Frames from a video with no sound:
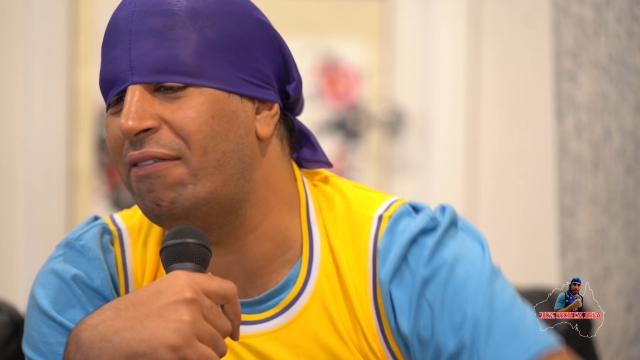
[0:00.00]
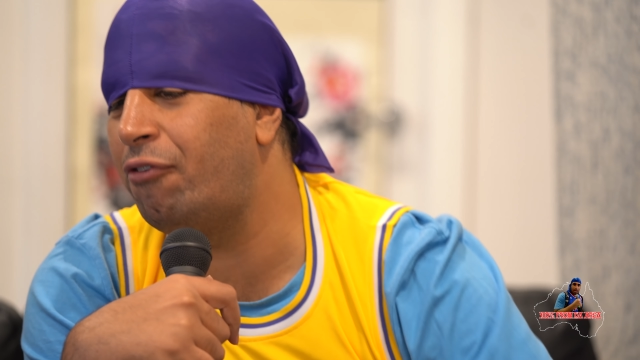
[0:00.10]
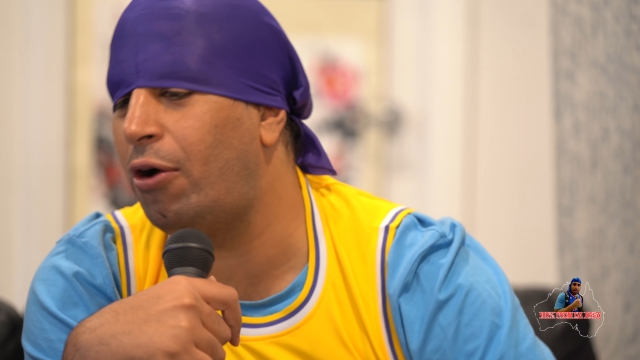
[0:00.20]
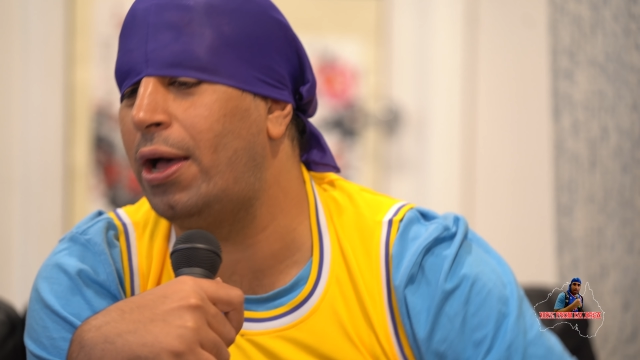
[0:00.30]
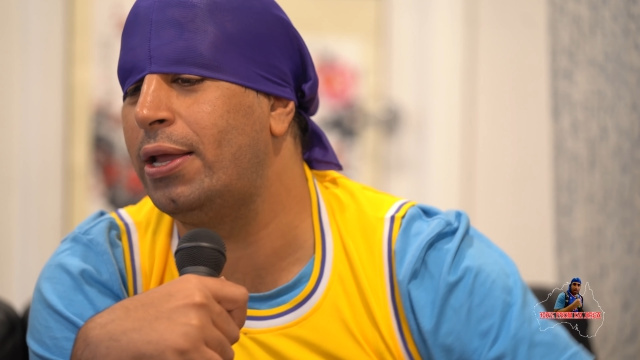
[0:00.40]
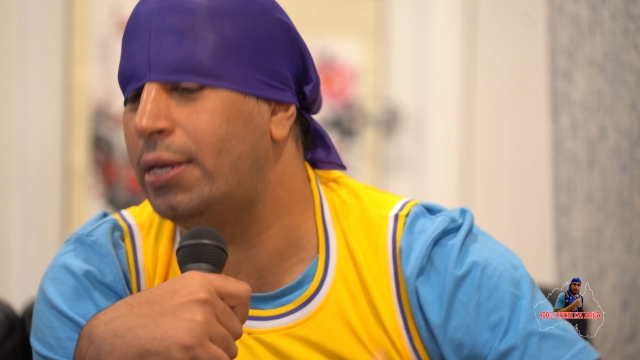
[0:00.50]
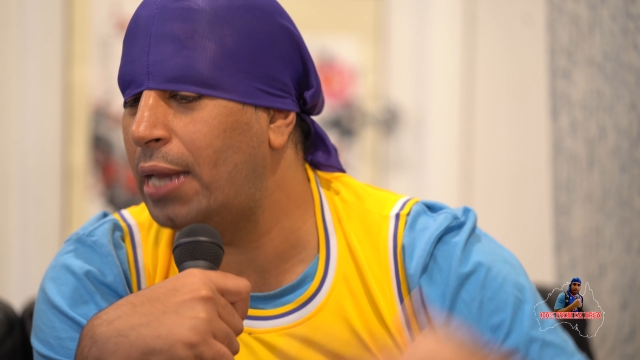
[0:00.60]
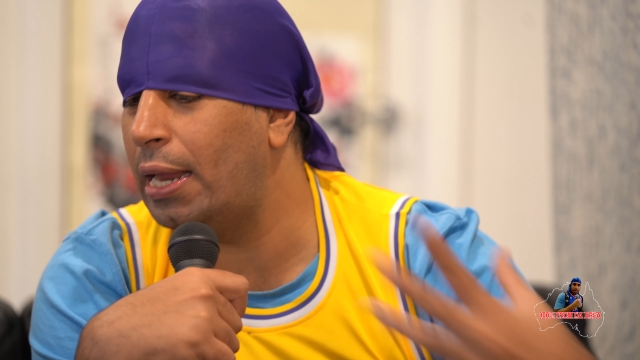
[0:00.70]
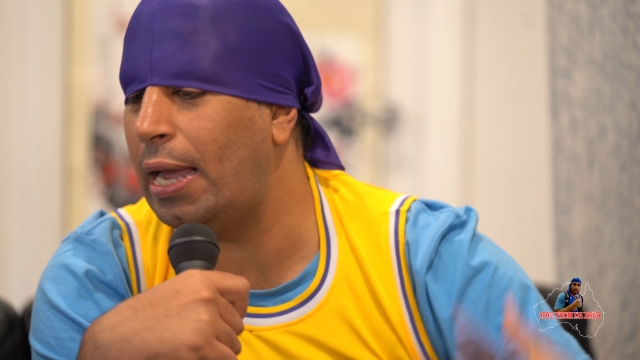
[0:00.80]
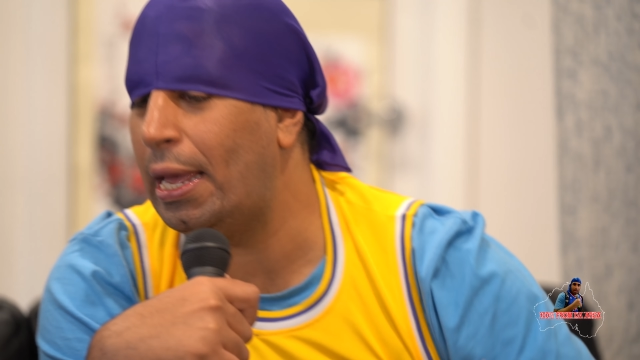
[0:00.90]
everyone
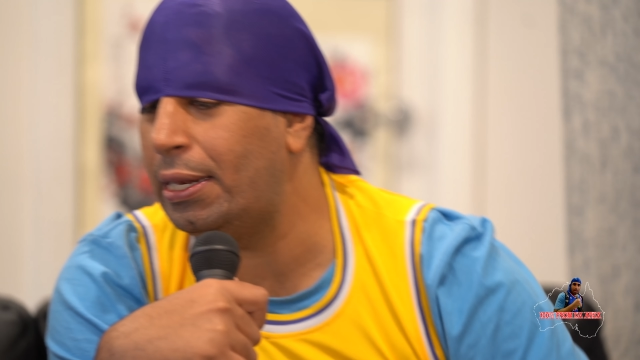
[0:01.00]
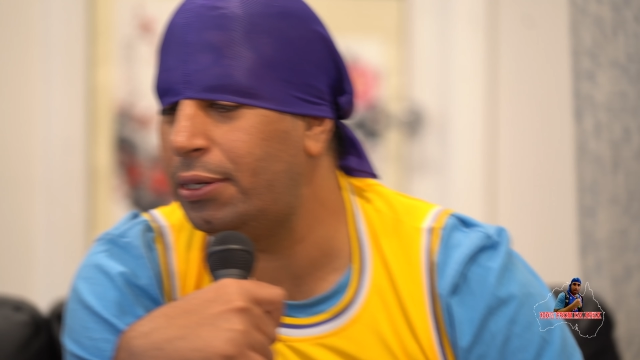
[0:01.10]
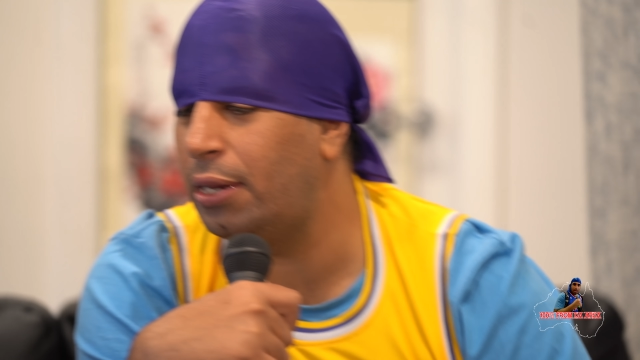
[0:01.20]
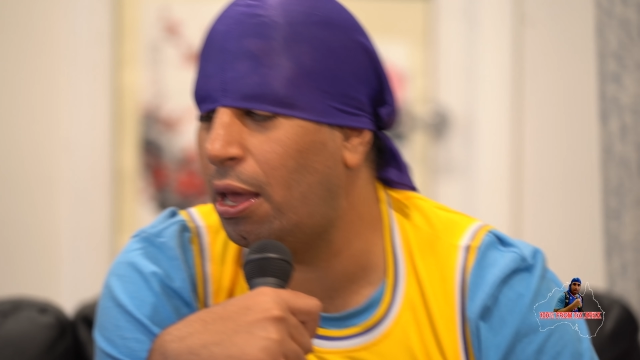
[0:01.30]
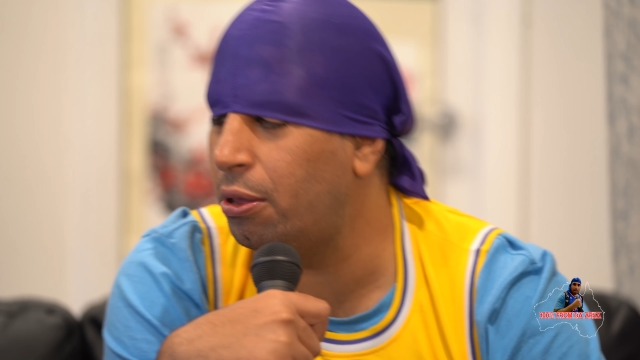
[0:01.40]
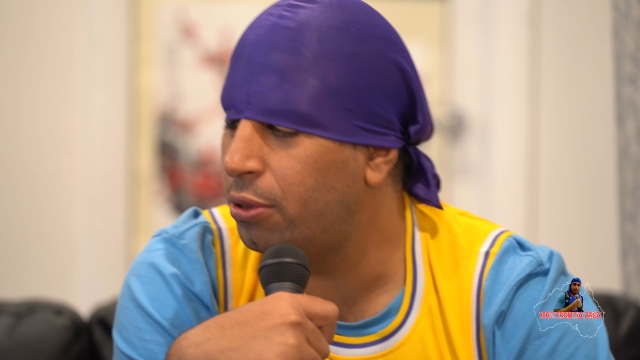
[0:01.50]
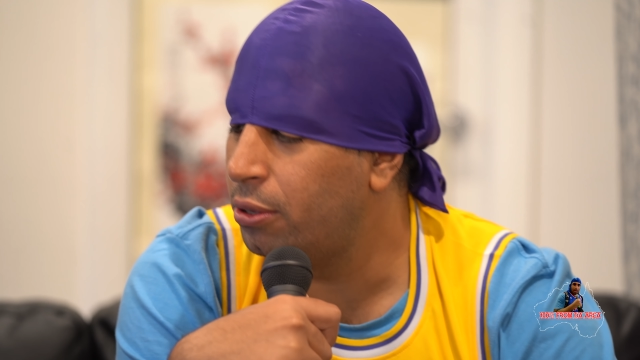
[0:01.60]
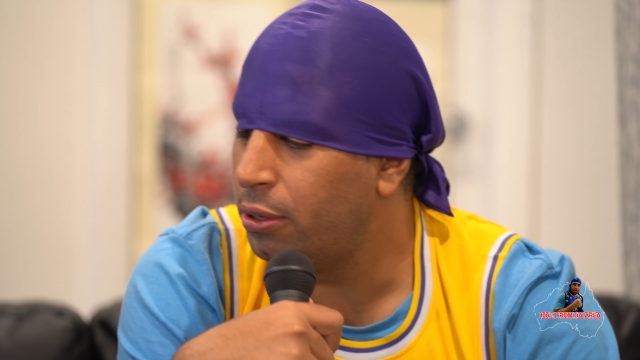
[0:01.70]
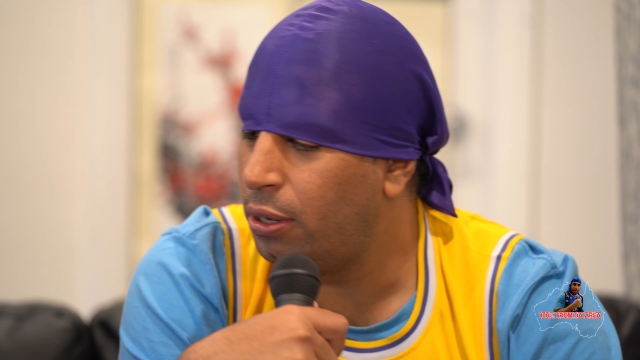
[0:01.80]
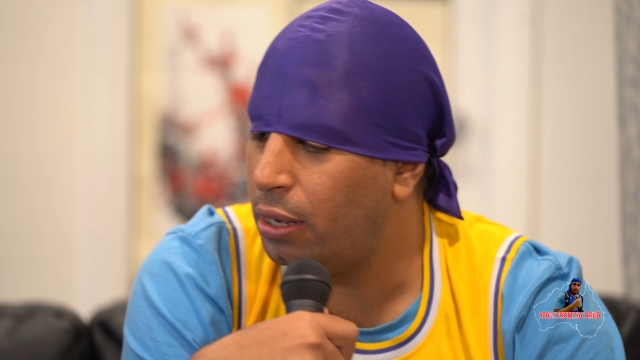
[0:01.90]
and you
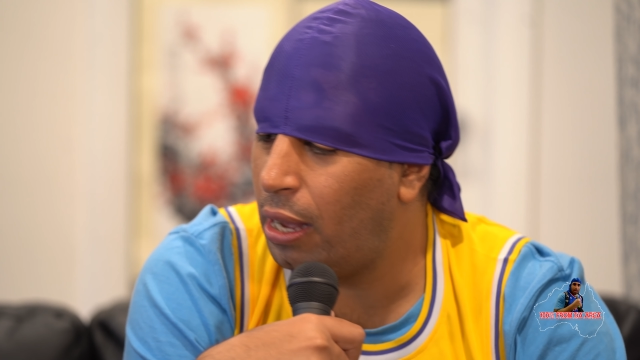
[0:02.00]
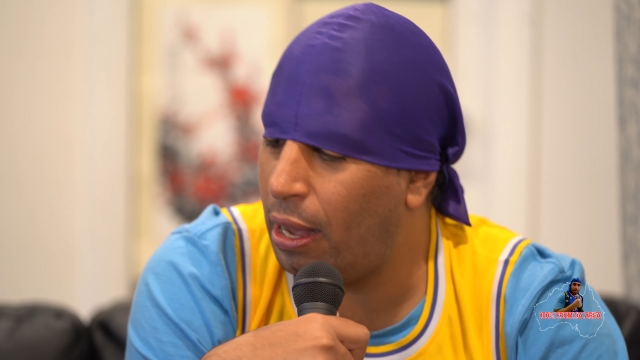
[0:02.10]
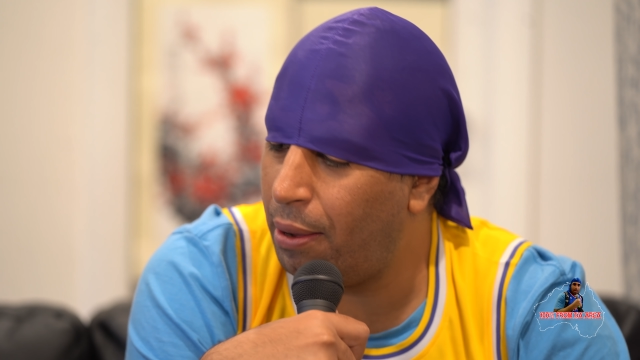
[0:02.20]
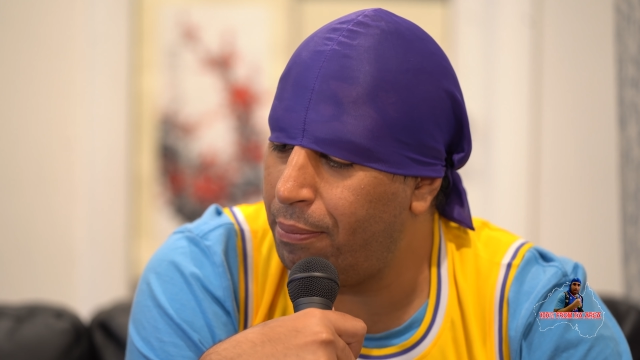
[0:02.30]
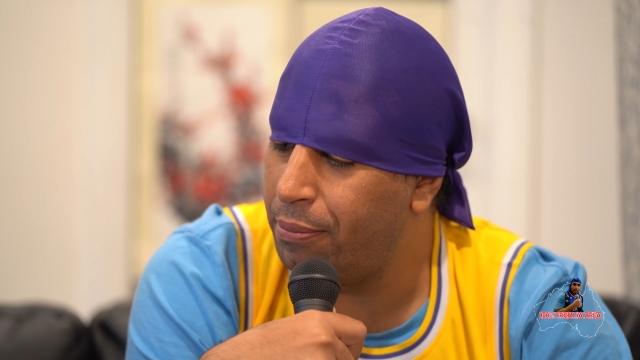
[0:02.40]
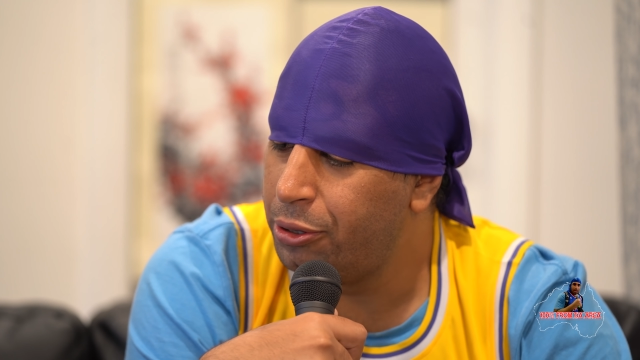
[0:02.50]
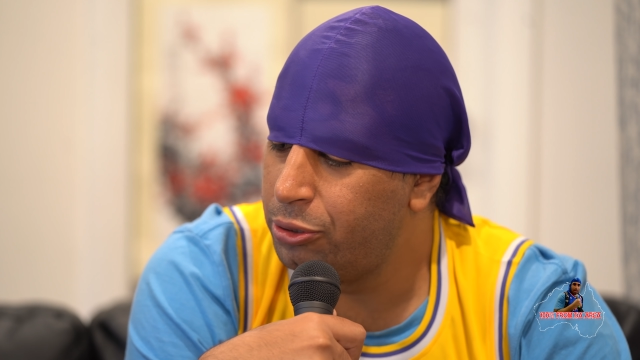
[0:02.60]
know.